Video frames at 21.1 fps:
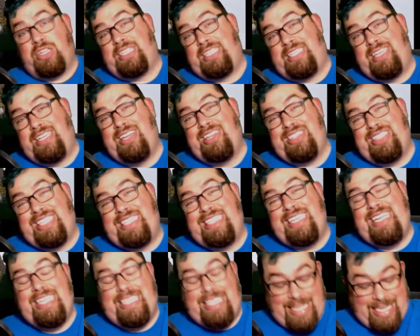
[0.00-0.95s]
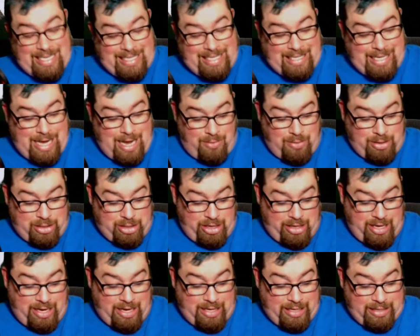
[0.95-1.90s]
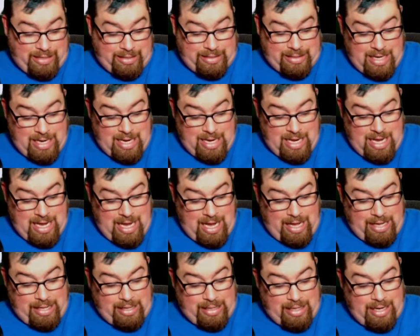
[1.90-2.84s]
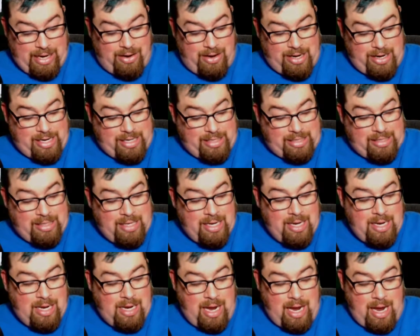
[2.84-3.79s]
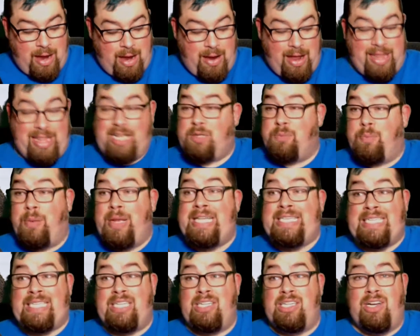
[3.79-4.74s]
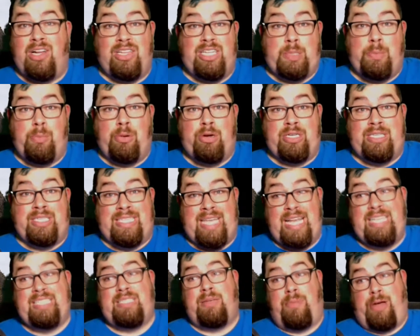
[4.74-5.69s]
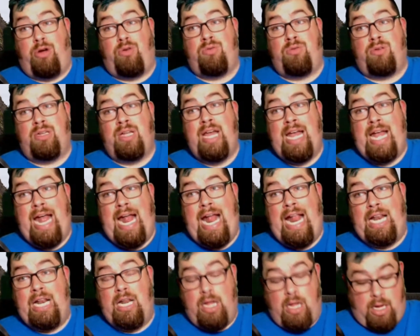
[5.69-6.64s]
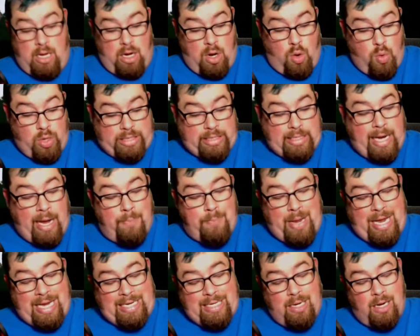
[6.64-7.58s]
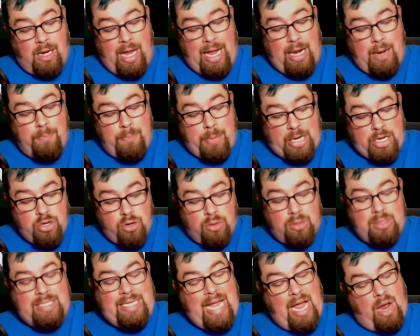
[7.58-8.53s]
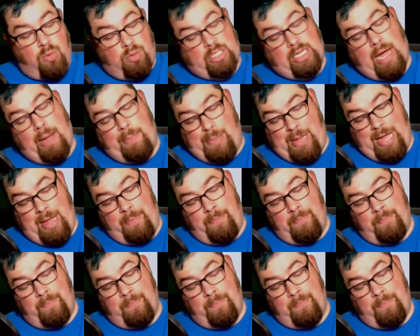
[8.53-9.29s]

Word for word: still see to this day, which I think is hilarious. Uh, and that's basically all this book says about El Guatape, El Peñón de Guatape.